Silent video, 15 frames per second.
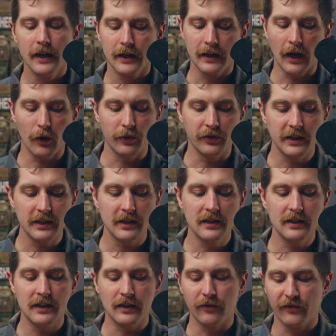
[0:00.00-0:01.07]
Now, this
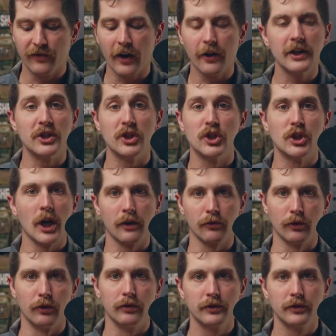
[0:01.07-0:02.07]
is very general.